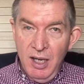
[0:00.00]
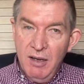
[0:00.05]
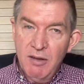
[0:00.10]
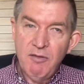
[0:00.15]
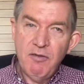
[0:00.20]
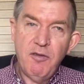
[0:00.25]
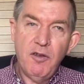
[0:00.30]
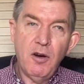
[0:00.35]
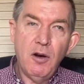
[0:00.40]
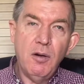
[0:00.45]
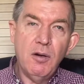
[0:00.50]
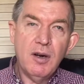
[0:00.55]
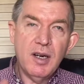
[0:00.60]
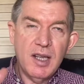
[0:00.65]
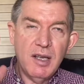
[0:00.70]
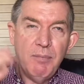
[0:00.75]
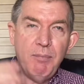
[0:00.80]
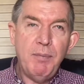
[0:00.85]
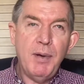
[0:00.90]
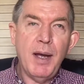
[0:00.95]
for
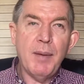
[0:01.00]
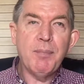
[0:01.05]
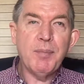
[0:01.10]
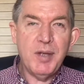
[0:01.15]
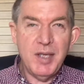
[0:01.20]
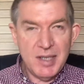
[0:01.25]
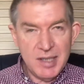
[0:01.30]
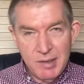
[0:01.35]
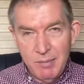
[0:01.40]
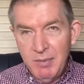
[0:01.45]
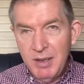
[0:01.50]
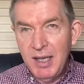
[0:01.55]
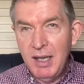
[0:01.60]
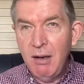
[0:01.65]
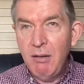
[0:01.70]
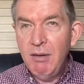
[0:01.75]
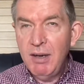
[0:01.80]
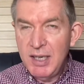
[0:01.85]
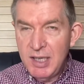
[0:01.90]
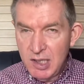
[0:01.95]
the baptism in the
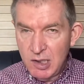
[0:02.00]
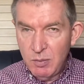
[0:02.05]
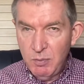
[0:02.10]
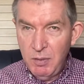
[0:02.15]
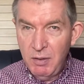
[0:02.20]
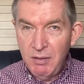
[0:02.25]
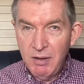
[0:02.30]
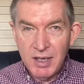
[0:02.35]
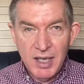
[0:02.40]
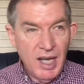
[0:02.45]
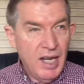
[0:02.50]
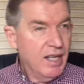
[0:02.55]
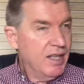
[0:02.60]
Holy Spirit.